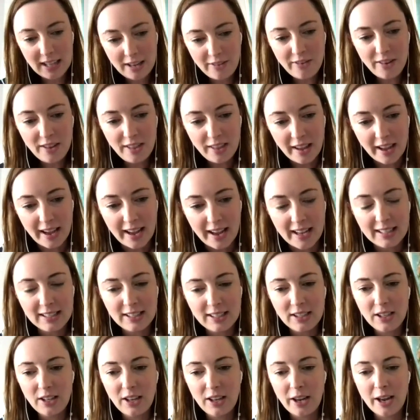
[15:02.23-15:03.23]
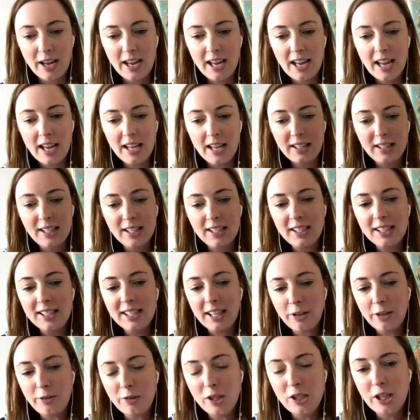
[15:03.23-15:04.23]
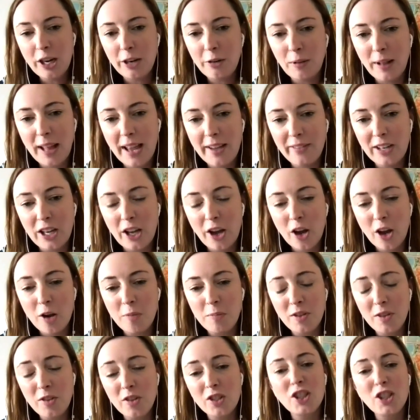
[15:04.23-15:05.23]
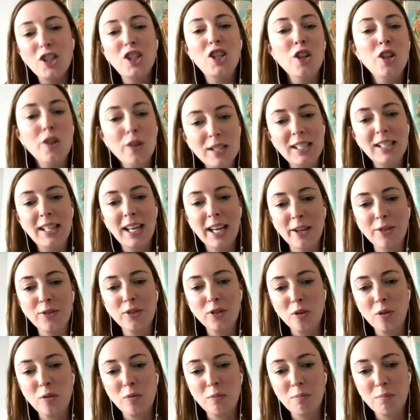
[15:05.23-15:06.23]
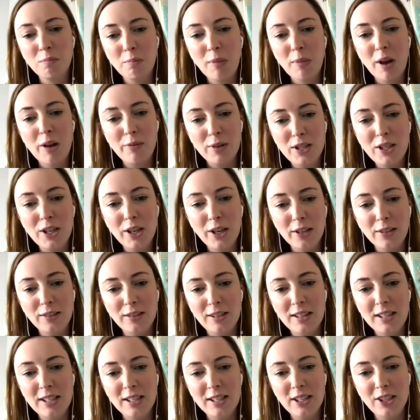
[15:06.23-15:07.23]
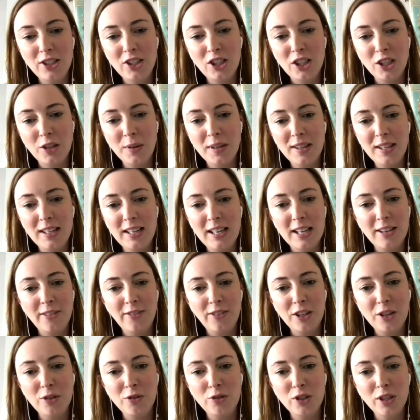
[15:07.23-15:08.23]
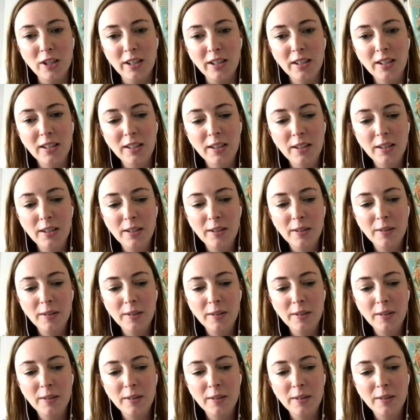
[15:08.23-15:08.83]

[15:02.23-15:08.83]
given that, uh, does the Secretary General have any hope that the Security Council might return to this issue in the future?